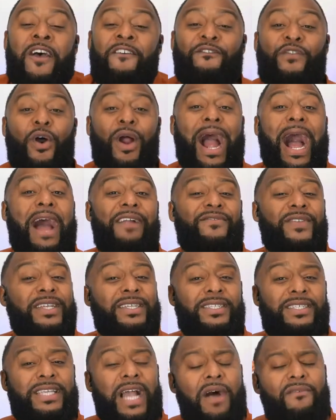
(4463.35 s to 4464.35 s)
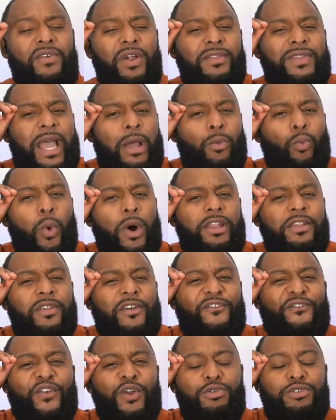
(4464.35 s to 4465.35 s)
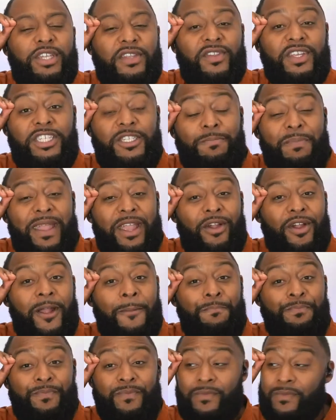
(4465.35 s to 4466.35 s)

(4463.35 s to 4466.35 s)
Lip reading: for I've discovered that one of the fruits of the Spirit